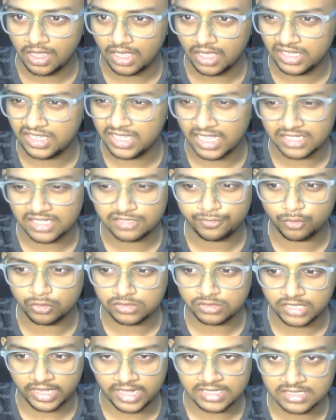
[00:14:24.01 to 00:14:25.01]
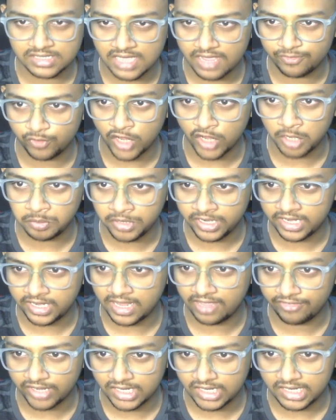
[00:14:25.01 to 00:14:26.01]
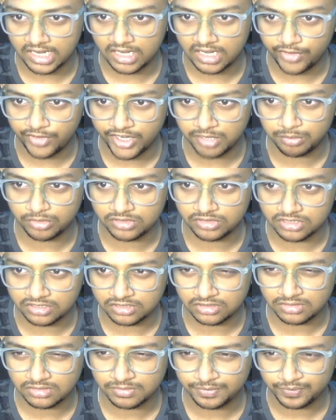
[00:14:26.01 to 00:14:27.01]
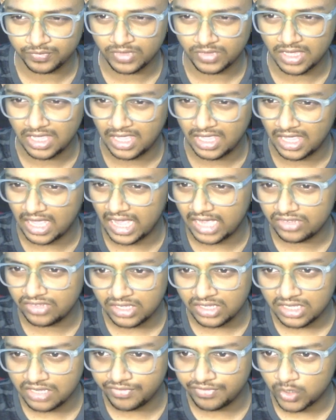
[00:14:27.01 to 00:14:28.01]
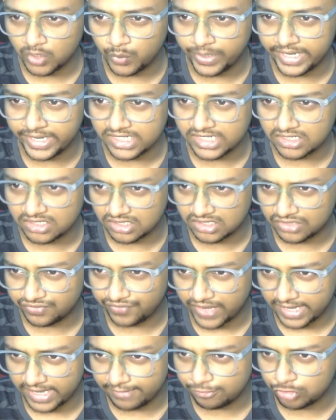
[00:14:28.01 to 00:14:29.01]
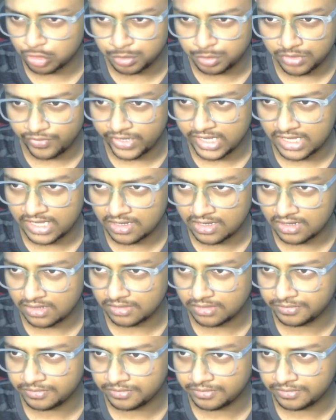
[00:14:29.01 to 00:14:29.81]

He has 4 seconds, I have 1 minute, I have a clearly winning position. I think even queen h5 should be winning here,